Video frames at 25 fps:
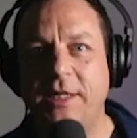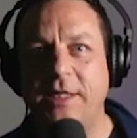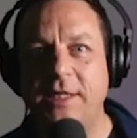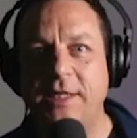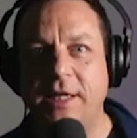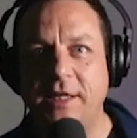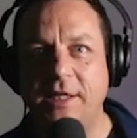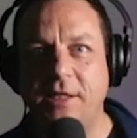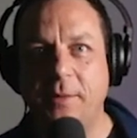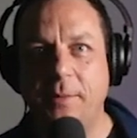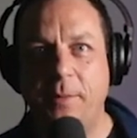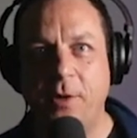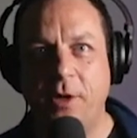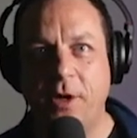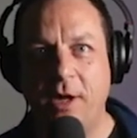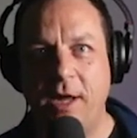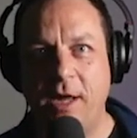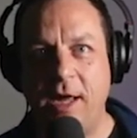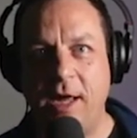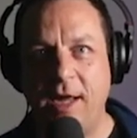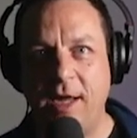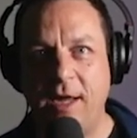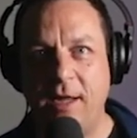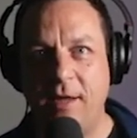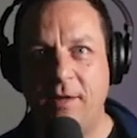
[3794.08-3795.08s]
it, to put
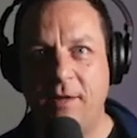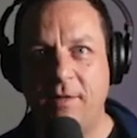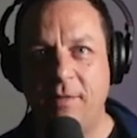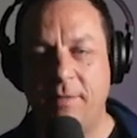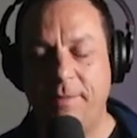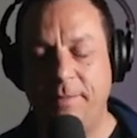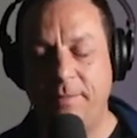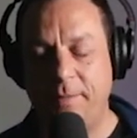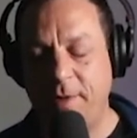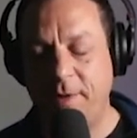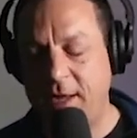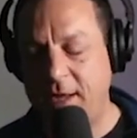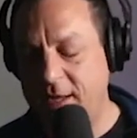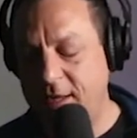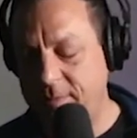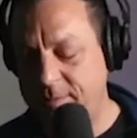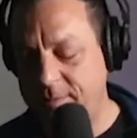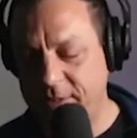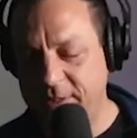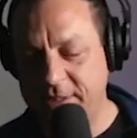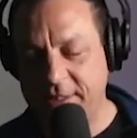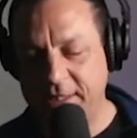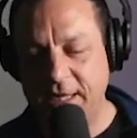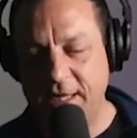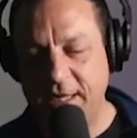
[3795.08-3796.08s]
a
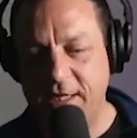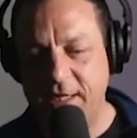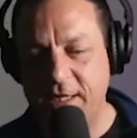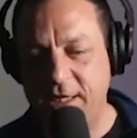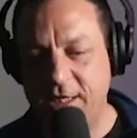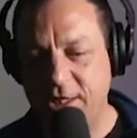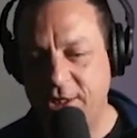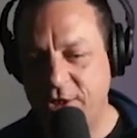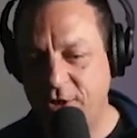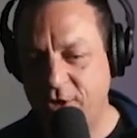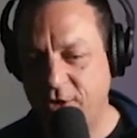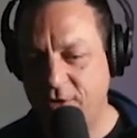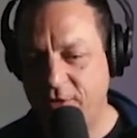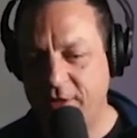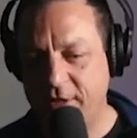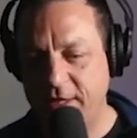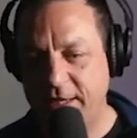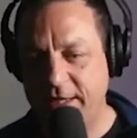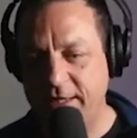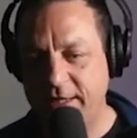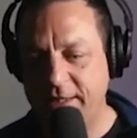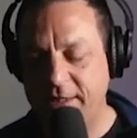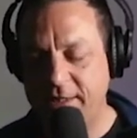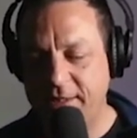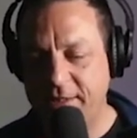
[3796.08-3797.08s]
percentage on
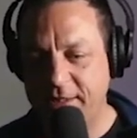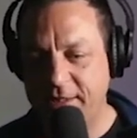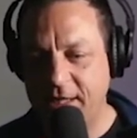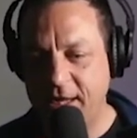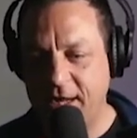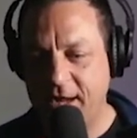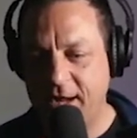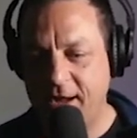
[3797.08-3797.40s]
these,